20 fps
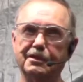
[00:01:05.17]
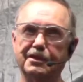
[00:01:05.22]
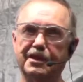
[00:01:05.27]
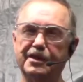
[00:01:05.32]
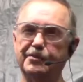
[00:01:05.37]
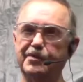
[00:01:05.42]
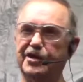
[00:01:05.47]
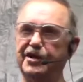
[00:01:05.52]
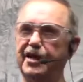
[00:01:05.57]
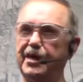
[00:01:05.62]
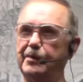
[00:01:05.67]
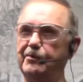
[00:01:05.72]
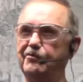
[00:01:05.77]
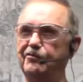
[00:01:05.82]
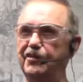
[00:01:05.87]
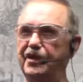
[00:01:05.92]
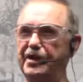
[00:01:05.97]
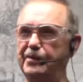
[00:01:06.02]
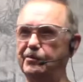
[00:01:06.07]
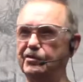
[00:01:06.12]
He became
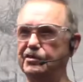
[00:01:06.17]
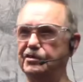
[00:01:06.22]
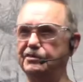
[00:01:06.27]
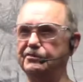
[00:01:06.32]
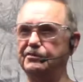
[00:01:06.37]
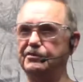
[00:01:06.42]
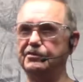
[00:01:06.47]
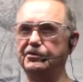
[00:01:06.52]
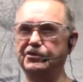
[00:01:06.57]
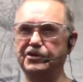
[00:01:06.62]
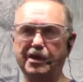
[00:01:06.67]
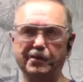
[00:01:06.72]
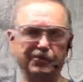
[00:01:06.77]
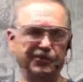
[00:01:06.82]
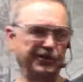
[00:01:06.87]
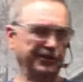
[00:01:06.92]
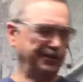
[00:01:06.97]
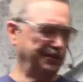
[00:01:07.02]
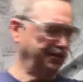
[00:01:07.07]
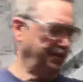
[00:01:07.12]
famous for
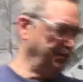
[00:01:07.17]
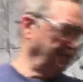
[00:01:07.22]
something.